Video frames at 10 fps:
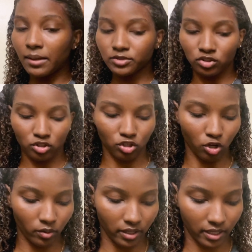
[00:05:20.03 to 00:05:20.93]
I'm gonna
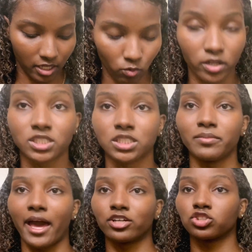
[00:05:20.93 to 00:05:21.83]
go in with some
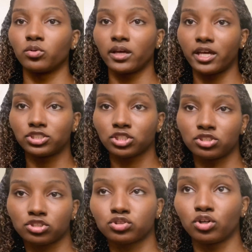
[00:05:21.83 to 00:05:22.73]
actual edge
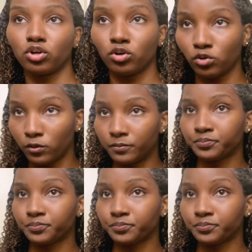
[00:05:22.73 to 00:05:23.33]
control